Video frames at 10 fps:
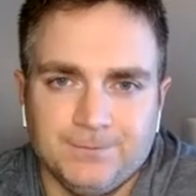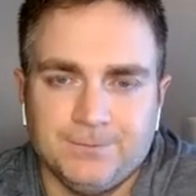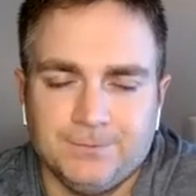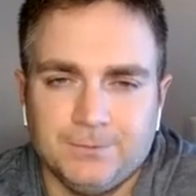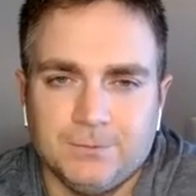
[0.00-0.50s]

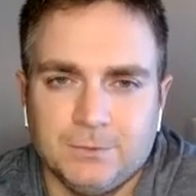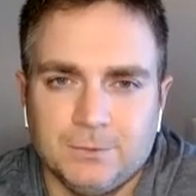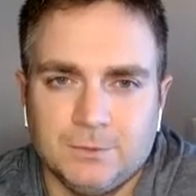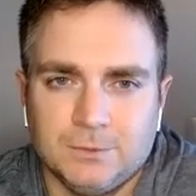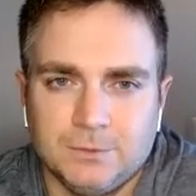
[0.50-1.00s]

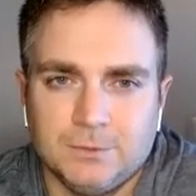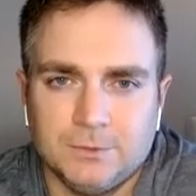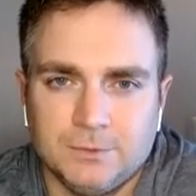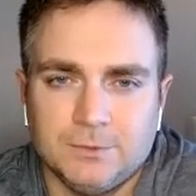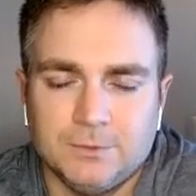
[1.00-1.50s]

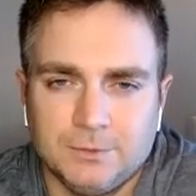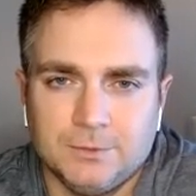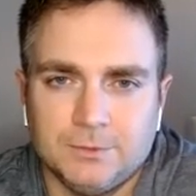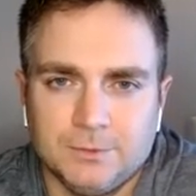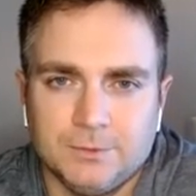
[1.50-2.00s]

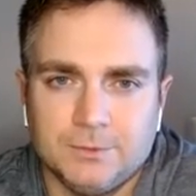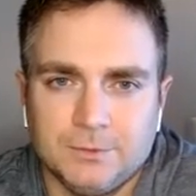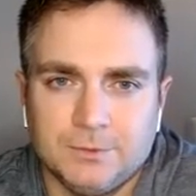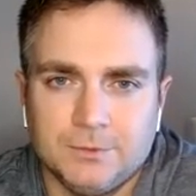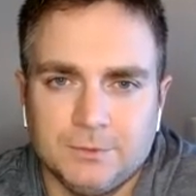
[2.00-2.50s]

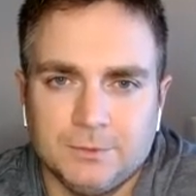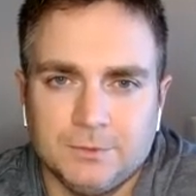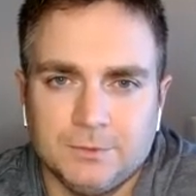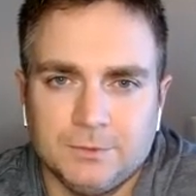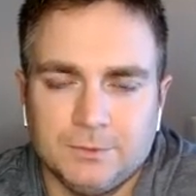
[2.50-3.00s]

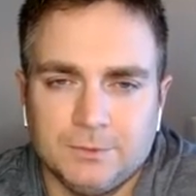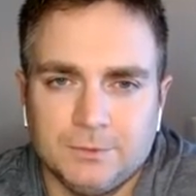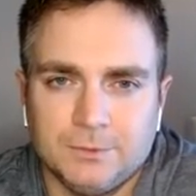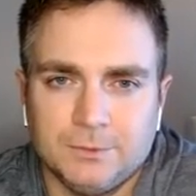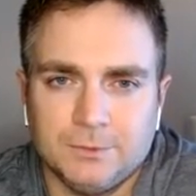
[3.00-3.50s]

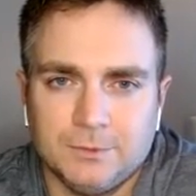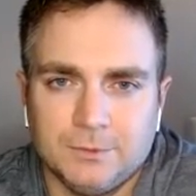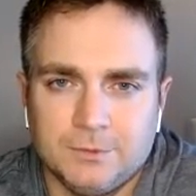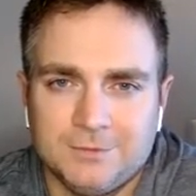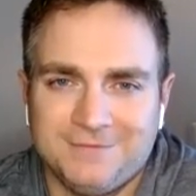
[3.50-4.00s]

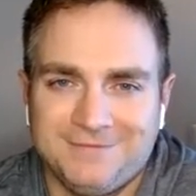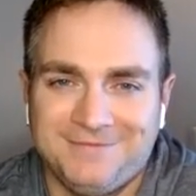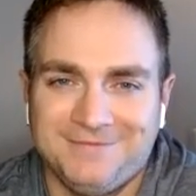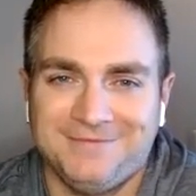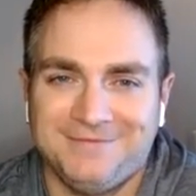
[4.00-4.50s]

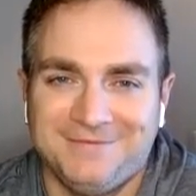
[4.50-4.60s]
This person isn't speaking.